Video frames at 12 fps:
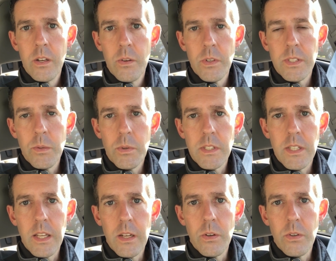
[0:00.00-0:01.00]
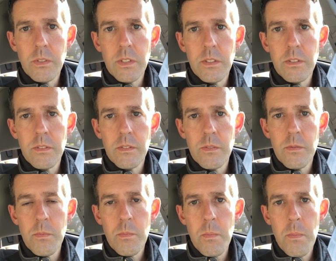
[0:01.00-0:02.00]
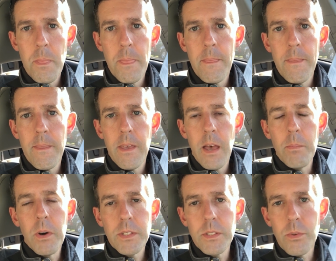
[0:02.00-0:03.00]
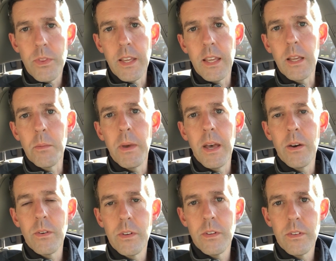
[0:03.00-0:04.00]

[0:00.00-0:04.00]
we'll see what tonight holds. I'm also thinking about